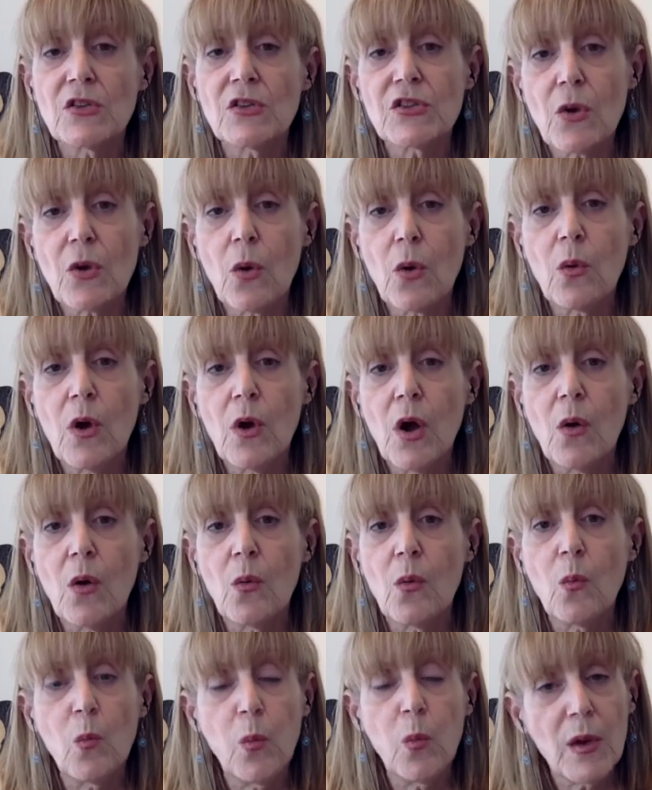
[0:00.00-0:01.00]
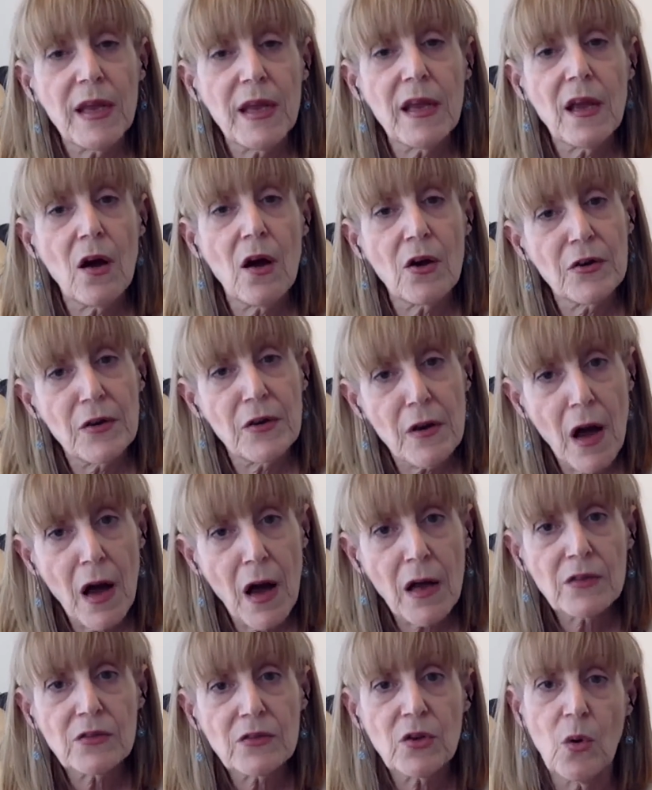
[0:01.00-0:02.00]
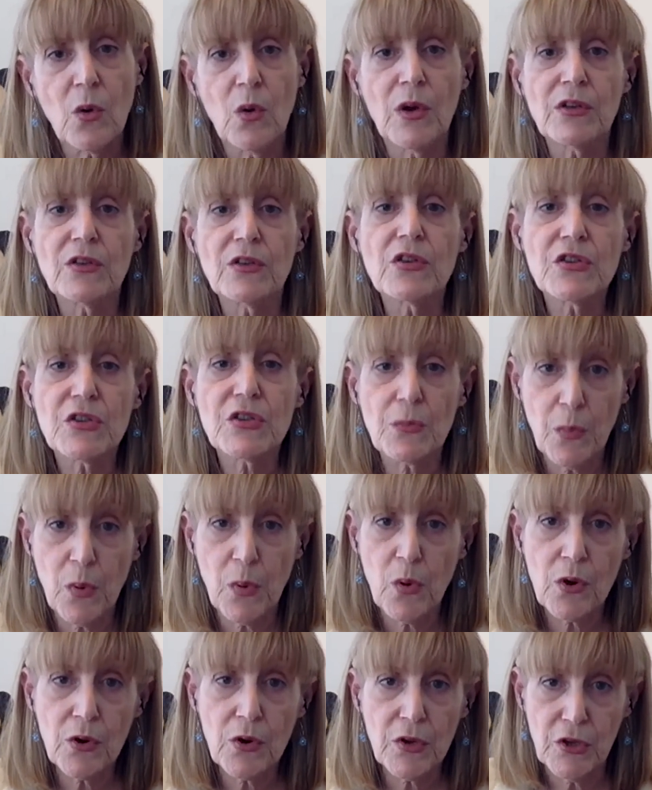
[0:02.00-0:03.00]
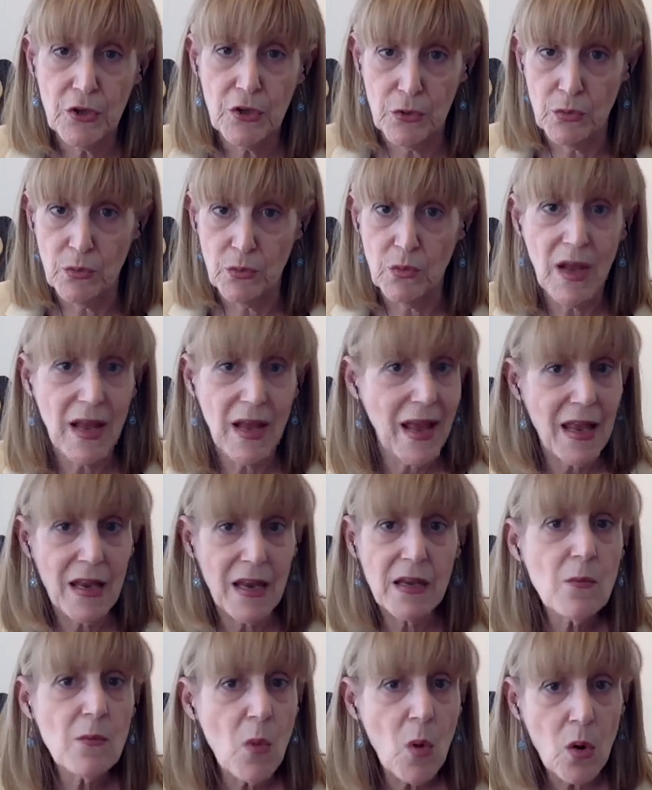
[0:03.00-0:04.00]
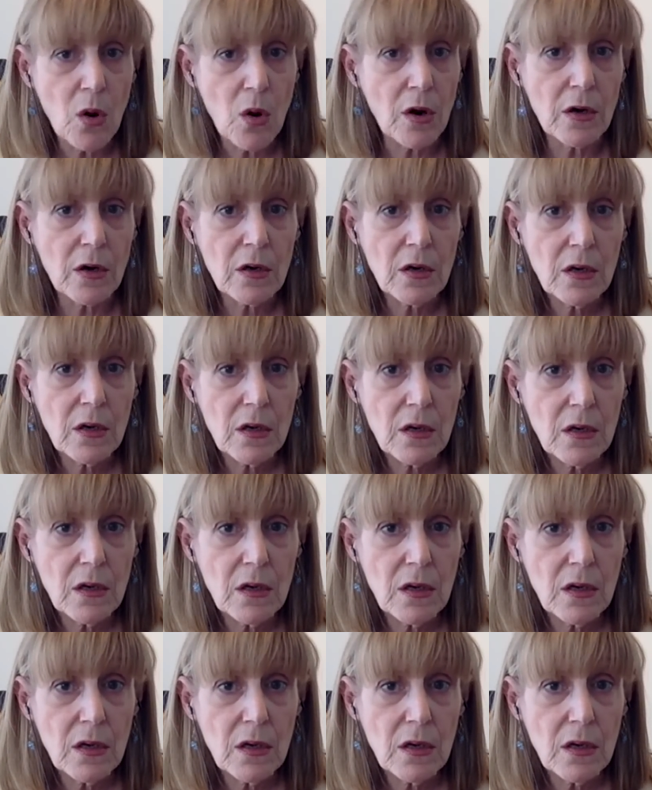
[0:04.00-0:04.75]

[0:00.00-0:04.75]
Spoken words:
So we are not going to support you anymore